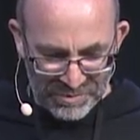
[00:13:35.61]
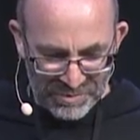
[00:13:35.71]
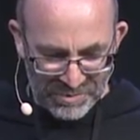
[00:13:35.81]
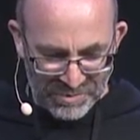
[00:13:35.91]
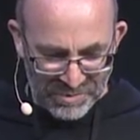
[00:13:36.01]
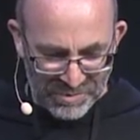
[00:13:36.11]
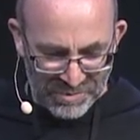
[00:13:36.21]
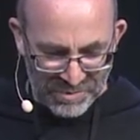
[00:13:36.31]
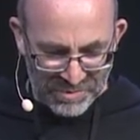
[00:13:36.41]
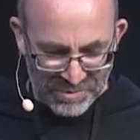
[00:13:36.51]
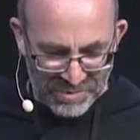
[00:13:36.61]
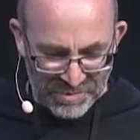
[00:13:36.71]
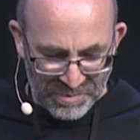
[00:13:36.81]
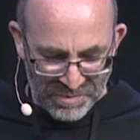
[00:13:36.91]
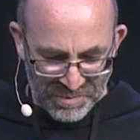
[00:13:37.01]

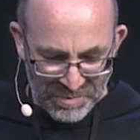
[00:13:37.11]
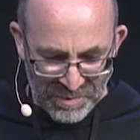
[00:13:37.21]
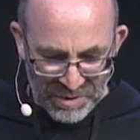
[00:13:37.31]
Nothing is said.